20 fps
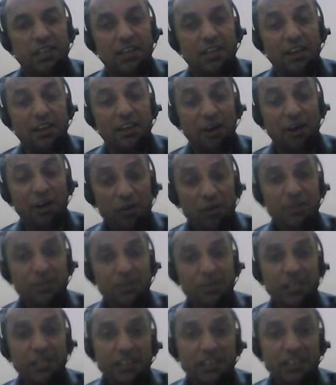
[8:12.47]
how we
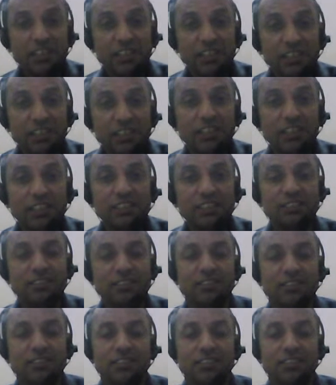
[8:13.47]
can
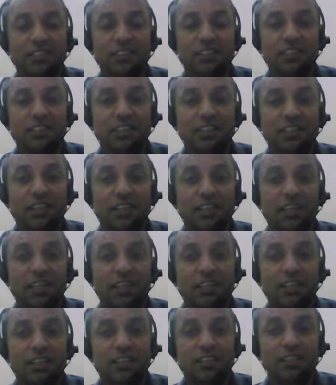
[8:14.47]
increase
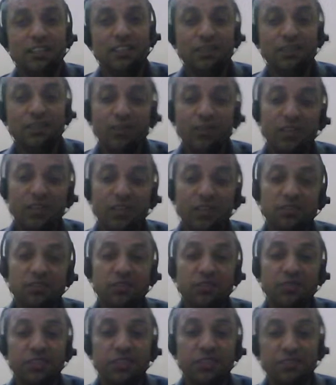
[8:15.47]
the
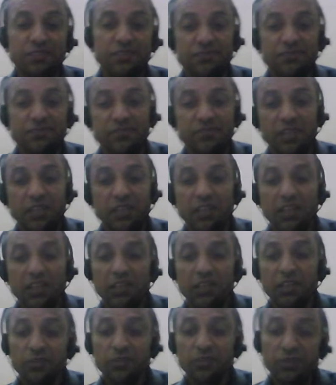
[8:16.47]
flexibility.
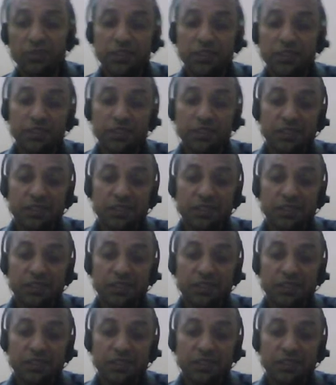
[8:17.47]
You see,